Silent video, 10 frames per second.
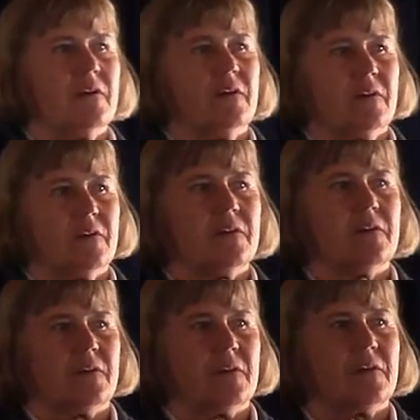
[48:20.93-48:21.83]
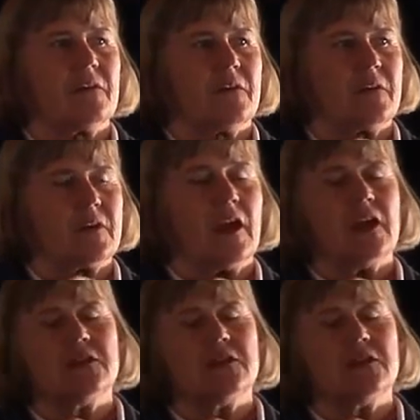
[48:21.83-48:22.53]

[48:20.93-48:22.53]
Uh huh. Yeah,